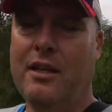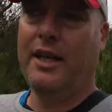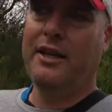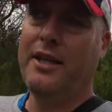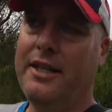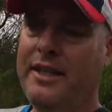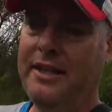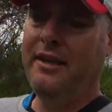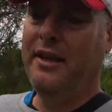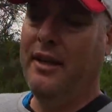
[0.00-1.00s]
like I
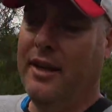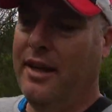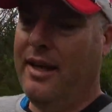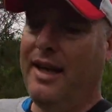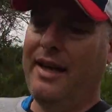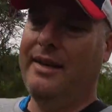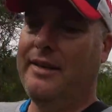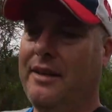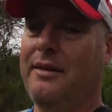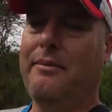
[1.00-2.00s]
did.
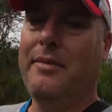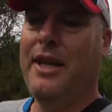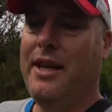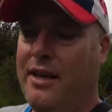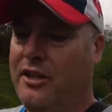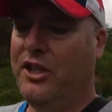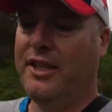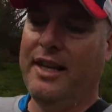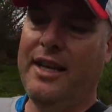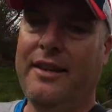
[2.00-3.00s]
And yeah,
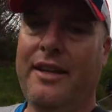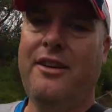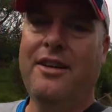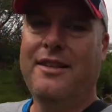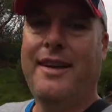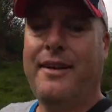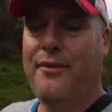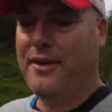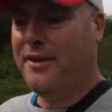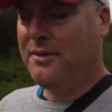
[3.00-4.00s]
just get out there and take
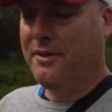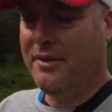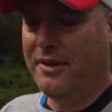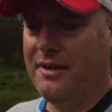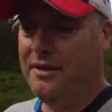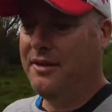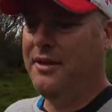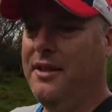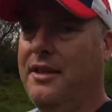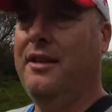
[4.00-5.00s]
photos with it,
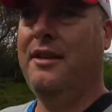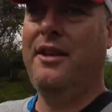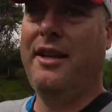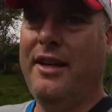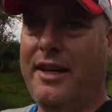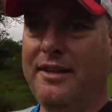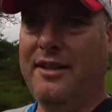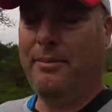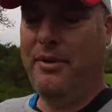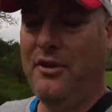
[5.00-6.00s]
because you're going to get
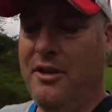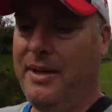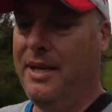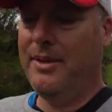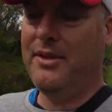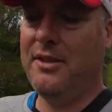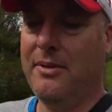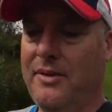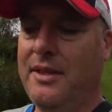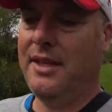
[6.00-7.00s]
superb images
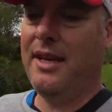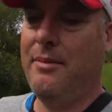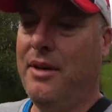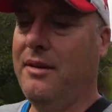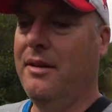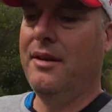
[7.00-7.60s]
with this camera.